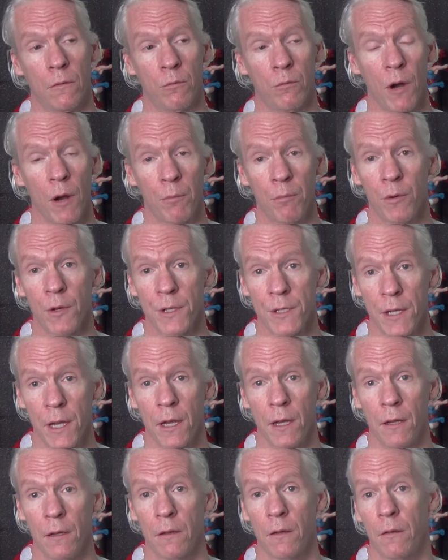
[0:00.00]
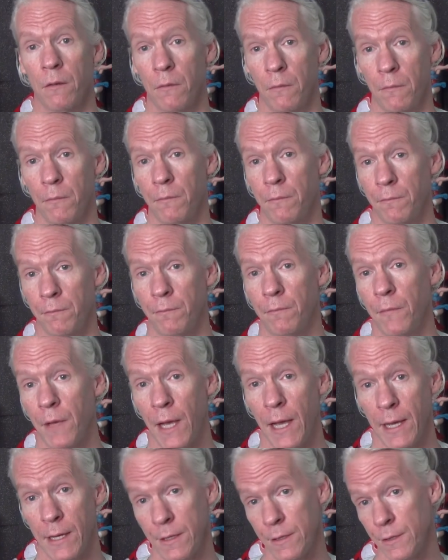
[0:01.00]
represent
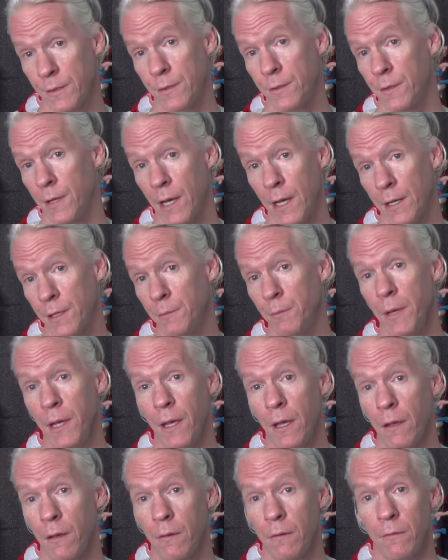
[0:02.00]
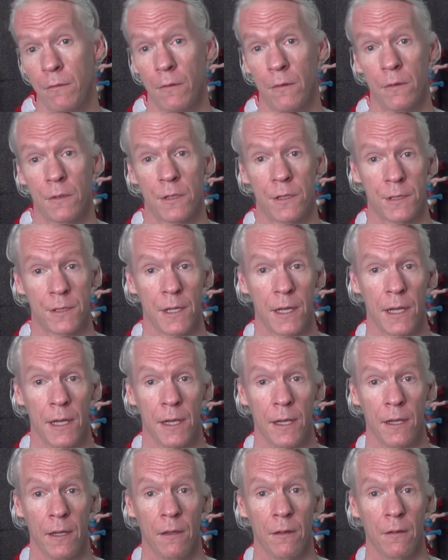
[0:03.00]
as me, to
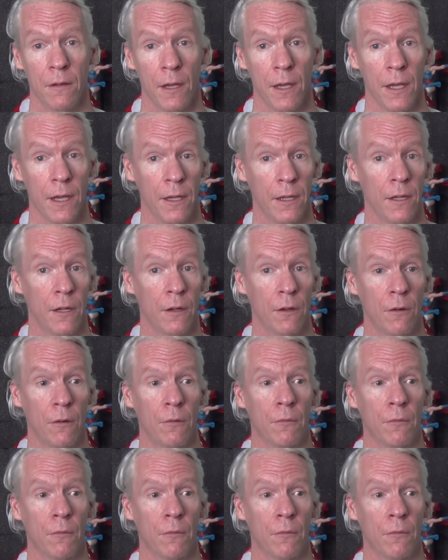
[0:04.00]
say, hey,